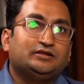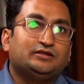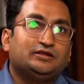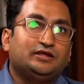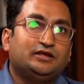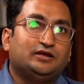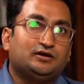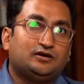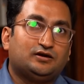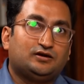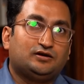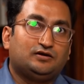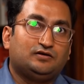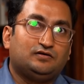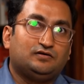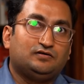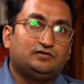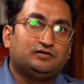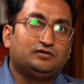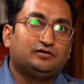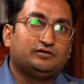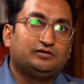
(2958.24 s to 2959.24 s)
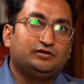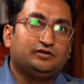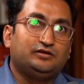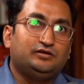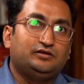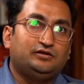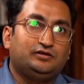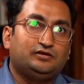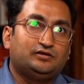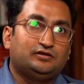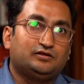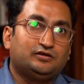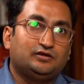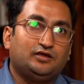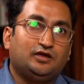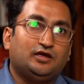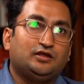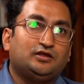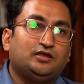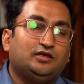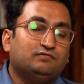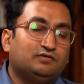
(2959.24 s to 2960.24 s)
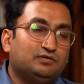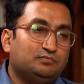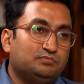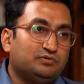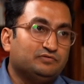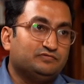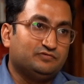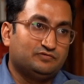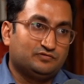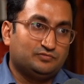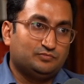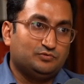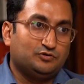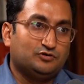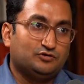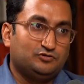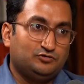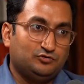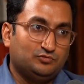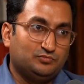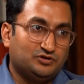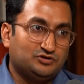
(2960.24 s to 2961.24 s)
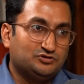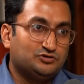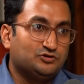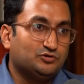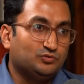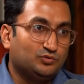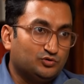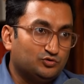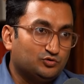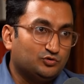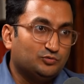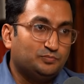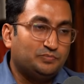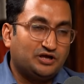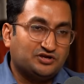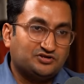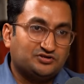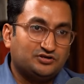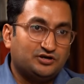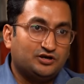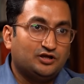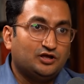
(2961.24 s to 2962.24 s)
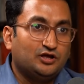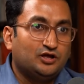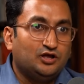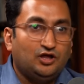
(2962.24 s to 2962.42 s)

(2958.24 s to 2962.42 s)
think since and even before, because you mentioned you were so passionate,